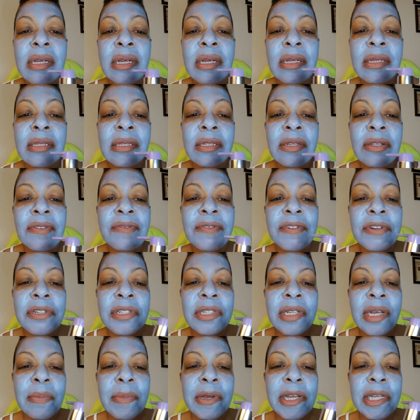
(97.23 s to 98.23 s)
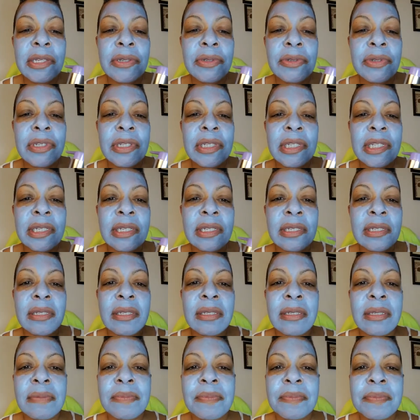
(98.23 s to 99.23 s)
So the first time I used
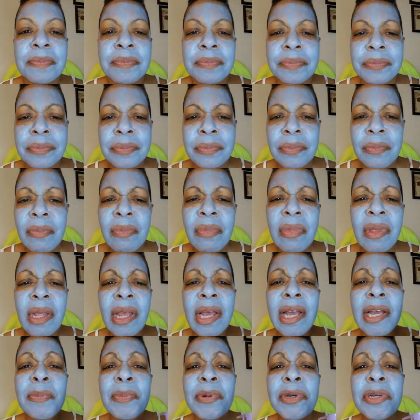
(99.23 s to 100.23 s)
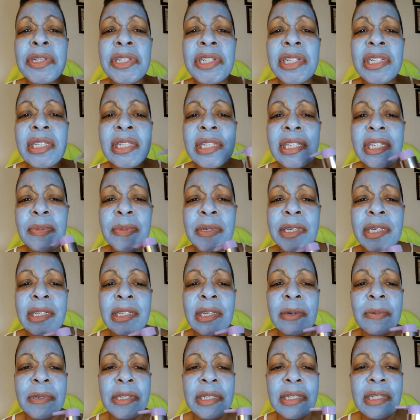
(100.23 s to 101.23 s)
this, I purchased this because
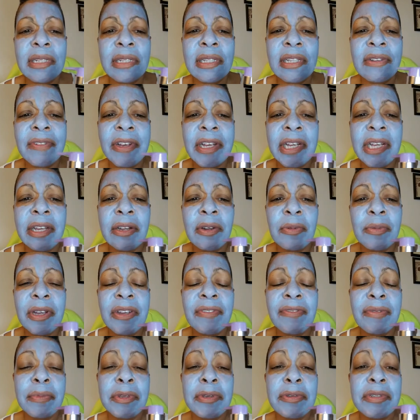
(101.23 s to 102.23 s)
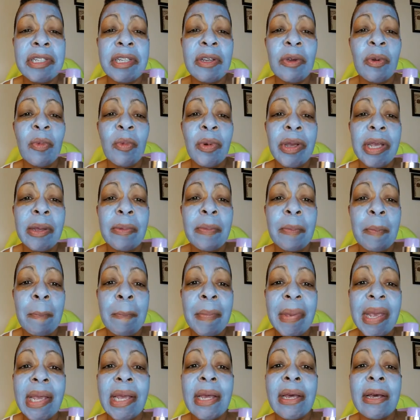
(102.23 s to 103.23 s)
I wanted to see if I can get away from using weight
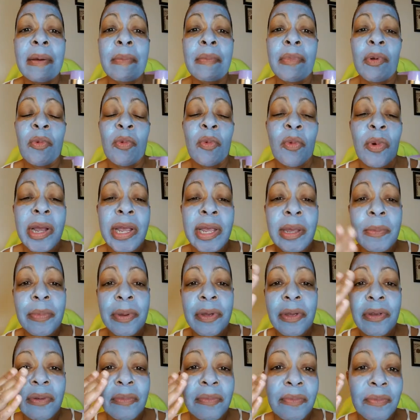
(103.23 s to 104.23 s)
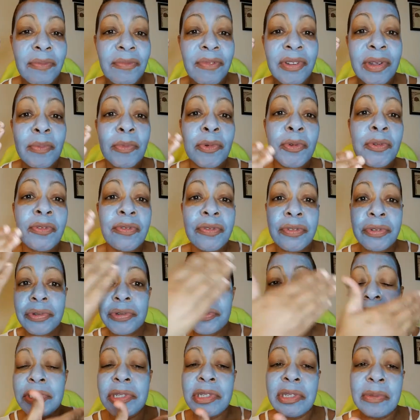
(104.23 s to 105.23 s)
makeup wipe
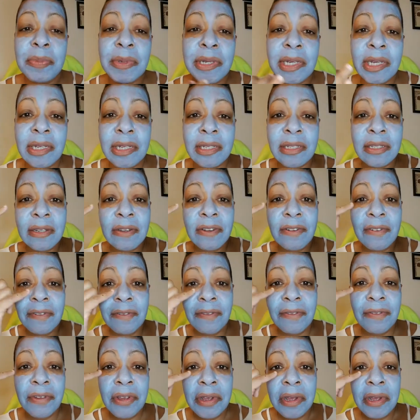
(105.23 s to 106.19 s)
removers because of